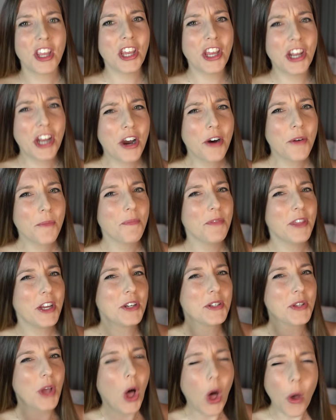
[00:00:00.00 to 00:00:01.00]
You know,
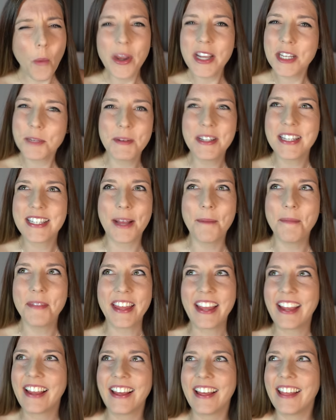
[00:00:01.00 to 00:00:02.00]
there's always been
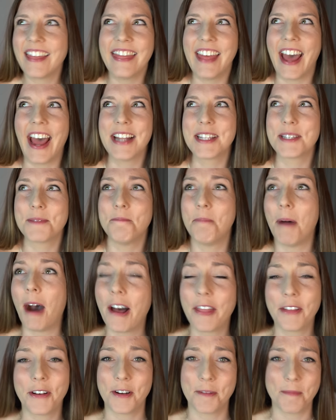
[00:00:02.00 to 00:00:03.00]
something that's
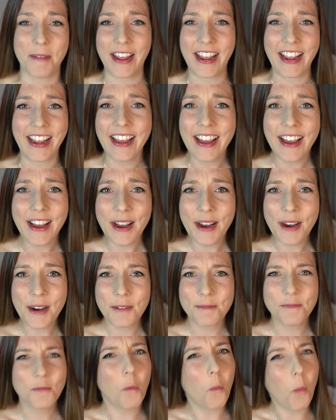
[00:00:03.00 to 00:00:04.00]
bothered me.
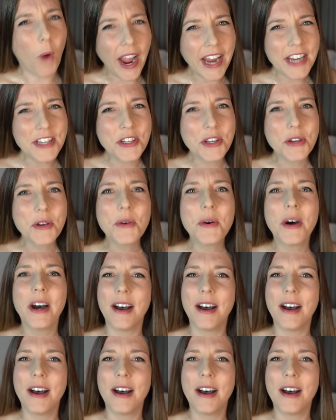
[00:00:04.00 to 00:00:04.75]
Why do